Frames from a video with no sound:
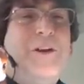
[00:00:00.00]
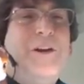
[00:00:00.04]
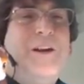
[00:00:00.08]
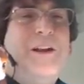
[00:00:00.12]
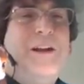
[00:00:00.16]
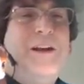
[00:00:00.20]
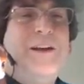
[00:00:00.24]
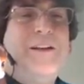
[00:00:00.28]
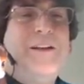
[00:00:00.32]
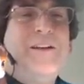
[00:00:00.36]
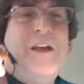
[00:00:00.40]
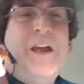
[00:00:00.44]
I
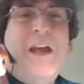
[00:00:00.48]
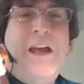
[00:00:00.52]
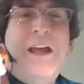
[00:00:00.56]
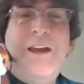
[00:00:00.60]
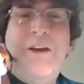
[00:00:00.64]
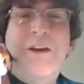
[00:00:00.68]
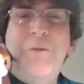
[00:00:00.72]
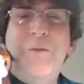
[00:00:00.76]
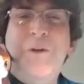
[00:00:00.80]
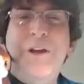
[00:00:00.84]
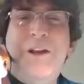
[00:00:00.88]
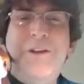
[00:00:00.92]
can't tell
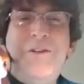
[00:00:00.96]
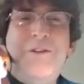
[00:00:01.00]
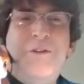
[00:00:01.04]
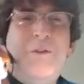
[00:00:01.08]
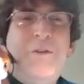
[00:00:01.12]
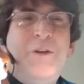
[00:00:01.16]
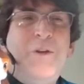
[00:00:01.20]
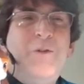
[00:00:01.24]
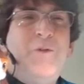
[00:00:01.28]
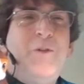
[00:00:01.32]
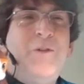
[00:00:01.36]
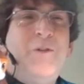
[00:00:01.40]
if we're good or
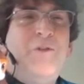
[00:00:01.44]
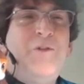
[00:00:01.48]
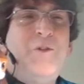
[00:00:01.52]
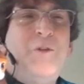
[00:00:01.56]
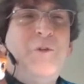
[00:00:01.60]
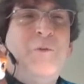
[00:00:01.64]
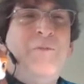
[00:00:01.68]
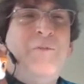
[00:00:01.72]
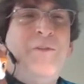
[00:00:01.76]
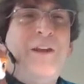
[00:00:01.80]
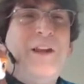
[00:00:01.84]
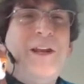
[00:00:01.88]
not.
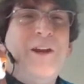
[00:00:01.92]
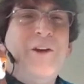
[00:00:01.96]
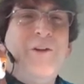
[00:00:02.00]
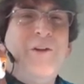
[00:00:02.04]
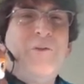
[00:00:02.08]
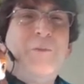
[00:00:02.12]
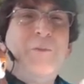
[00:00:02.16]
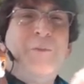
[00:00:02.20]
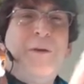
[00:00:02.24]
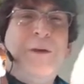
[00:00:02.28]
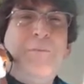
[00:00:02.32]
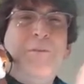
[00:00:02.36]
When I do
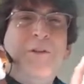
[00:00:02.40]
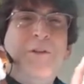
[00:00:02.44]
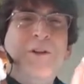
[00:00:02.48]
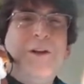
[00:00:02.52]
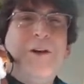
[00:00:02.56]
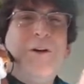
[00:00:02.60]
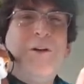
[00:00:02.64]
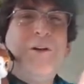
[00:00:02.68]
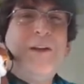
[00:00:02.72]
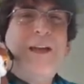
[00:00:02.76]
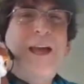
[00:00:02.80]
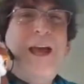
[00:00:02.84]
these with
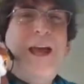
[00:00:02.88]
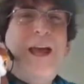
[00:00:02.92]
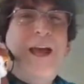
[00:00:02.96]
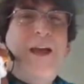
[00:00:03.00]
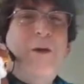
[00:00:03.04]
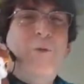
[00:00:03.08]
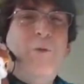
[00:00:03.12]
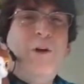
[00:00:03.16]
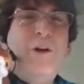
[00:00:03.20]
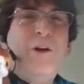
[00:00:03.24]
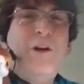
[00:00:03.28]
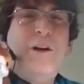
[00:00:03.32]
Zoom
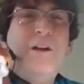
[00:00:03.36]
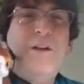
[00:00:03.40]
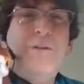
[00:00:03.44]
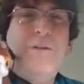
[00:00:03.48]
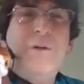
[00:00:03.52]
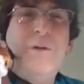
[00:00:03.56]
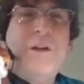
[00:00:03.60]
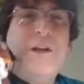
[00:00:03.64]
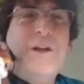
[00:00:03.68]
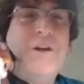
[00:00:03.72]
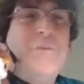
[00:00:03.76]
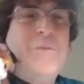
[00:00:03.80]
videos, people
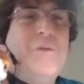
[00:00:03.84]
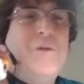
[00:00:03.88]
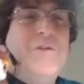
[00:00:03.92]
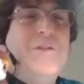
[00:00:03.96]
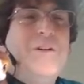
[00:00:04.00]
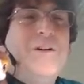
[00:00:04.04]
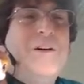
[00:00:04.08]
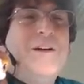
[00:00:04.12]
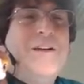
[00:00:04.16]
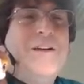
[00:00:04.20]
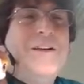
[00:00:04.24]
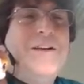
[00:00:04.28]
go, yay,
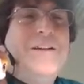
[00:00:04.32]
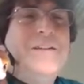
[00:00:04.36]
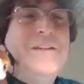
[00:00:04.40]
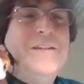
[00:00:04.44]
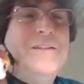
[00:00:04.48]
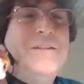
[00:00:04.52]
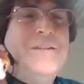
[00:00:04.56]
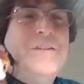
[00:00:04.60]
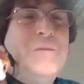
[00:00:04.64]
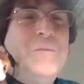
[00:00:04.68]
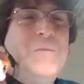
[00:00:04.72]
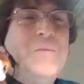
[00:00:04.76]
we're good, and
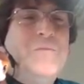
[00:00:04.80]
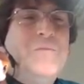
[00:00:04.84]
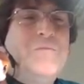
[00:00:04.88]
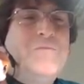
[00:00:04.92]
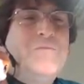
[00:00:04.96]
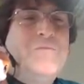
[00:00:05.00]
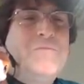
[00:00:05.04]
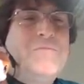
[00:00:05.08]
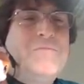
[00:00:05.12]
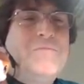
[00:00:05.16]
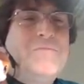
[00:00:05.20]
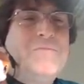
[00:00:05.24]
we can move
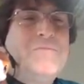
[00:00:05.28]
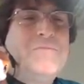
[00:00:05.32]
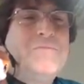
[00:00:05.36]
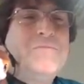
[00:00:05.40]
on.